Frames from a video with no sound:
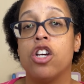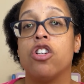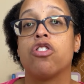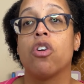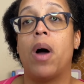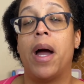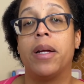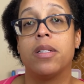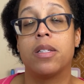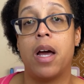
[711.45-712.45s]
So I
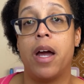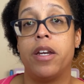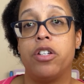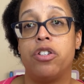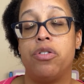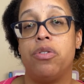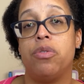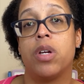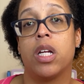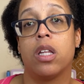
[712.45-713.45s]
decided
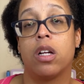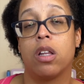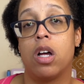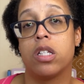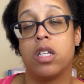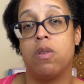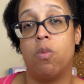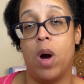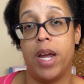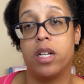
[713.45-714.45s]
to get the glossy
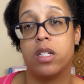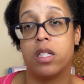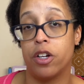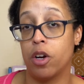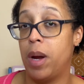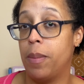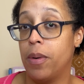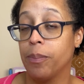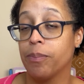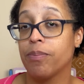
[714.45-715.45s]
white sticker paper.